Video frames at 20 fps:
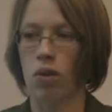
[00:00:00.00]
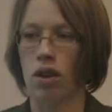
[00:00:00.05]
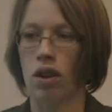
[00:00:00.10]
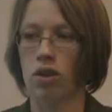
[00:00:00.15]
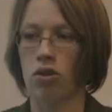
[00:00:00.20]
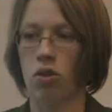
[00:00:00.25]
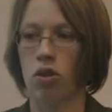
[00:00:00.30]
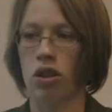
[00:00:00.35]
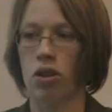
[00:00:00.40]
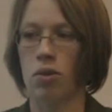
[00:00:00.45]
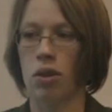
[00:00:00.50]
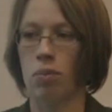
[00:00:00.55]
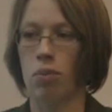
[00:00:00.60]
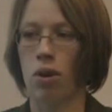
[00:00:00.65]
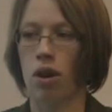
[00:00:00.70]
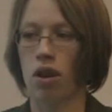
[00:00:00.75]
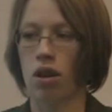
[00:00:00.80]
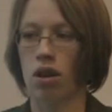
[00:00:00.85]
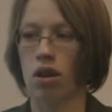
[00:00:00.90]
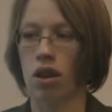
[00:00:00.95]
it's going to be
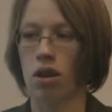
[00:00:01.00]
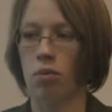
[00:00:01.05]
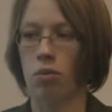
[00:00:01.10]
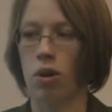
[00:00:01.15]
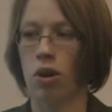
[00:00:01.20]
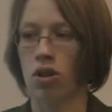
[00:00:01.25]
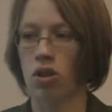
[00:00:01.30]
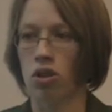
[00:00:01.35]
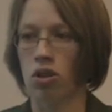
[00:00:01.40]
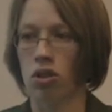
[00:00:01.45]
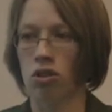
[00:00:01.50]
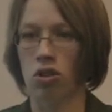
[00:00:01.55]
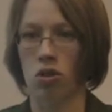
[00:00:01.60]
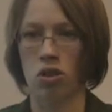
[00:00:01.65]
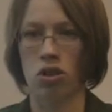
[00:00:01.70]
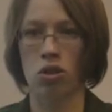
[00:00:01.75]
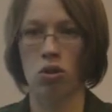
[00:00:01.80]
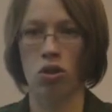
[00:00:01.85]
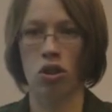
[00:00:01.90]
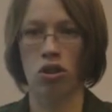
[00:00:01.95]
part and parcel. So
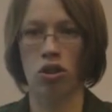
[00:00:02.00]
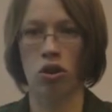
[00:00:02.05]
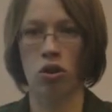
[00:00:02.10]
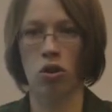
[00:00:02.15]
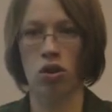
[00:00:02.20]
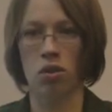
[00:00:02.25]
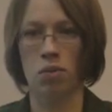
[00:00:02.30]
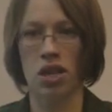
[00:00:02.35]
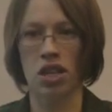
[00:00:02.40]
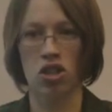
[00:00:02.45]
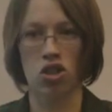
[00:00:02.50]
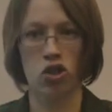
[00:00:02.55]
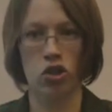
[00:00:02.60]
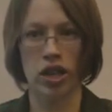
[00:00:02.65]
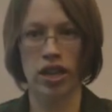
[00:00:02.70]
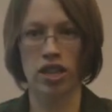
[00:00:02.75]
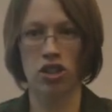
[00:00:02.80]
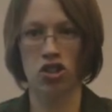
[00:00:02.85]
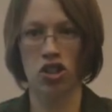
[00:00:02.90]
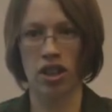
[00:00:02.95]
it's no longer going to be a
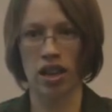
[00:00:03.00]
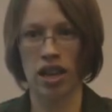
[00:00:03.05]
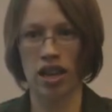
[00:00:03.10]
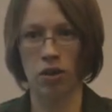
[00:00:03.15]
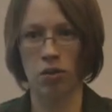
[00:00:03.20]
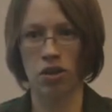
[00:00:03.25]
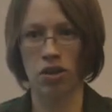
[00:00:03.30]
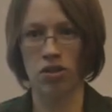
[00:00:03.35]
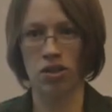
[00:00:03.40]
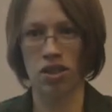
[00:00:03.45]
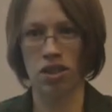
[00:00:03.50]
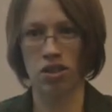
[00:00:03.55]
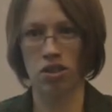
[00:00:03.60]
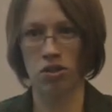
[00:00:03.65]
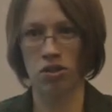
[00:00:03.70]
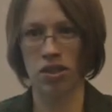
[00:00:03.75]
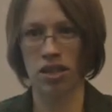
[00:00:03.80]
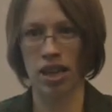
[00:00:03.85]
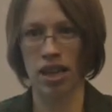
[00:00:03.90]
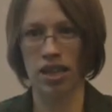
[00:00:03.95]
strange thing when you see
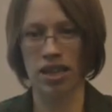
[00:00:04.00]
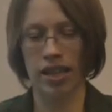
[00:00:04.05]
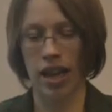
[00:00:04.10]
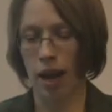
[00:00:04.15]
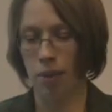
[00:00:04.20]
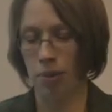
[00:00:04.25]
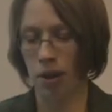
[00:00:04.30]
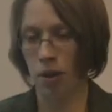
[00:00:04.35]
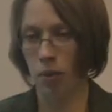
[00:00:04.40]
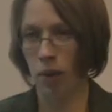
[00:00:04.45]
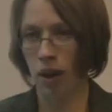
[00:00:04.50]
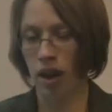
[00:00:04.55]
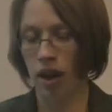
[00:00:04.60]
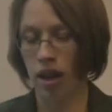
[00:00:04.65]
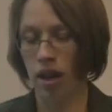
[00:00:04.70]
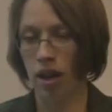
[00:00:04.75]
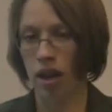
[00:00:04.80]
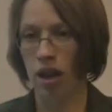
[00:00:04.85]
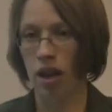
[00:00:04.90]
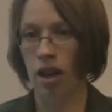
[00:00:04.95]
students kind of tapping
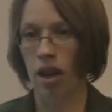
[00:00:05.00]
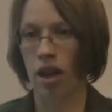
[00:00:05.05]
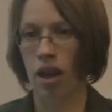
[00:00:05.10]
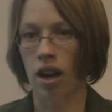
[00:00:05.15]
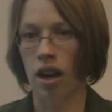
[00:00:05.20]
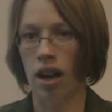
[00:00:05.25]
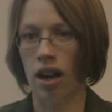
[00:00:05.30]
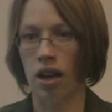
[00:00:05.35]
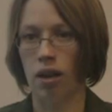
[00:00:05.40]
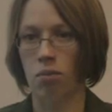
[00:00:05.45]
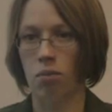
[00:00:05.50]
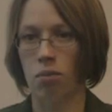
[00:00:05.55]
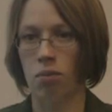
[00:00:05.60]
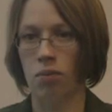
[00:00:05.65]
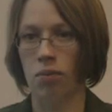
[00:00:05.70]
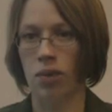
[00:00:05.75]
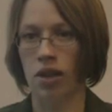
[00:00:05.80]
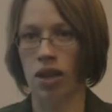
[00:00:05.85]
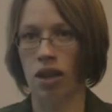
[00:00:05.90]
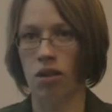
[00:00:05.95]
away, on
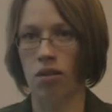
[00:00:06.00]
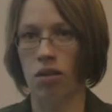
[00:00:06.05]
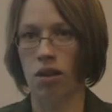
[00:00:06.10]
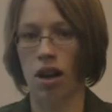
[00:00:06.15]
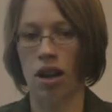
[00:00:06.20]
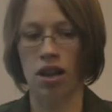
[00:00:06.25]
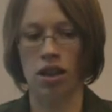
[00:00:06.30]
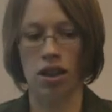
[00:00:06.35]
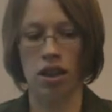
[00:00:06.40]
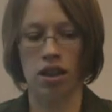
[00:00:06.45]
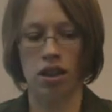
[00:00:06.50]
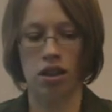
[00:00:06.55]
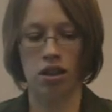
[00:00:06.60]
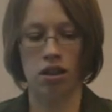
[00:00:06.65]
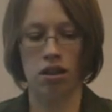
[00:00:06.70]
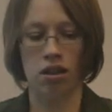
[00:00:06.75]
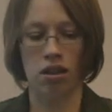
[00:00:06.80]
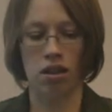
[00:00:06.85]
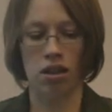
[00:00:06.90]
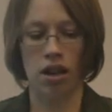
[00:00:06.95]

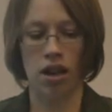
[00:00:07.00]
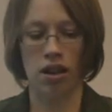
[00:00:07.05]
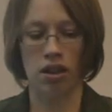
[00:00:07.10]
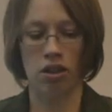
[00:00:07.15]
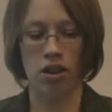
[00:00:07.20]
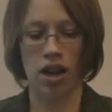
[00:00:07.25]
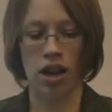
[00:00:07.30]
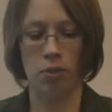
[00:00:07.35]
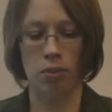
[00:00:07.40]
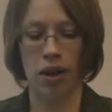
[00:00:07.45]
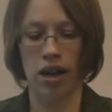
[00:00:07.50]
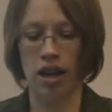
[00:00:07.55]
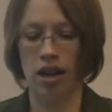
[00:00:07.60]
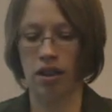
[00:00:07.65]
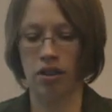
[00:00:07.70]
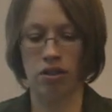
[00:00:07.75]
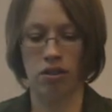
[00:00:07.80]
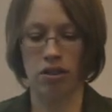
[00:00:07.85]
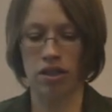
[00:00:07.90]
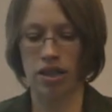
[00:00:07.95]
their
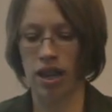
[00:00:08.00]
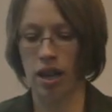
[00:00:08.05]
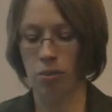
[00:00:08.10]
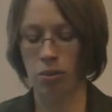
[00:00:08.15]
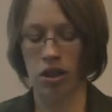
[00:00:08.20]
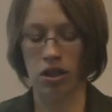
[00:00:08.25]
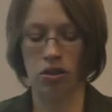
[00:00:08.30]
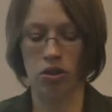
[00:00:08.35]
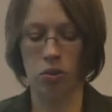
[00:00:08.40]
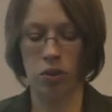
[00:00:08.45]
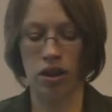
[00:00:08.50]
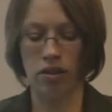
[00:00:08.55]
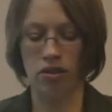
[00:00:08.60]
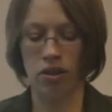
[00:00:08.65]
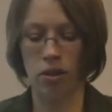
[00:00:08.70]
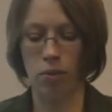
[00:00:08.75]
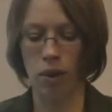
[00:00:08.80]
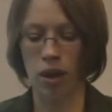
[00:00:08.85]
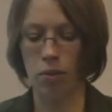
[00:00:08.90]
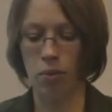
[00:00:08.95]
iPad or tablet or
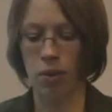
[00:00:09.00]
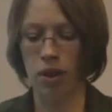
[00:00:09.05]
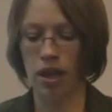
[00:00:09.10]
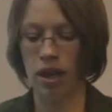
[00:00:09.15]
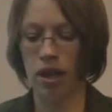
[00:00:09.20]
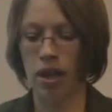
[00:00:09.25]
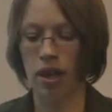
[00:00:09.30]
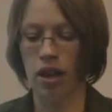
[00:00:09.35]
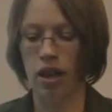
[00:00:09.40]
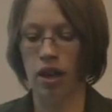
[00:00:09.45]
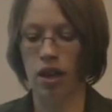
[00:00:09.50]
whatever it might be,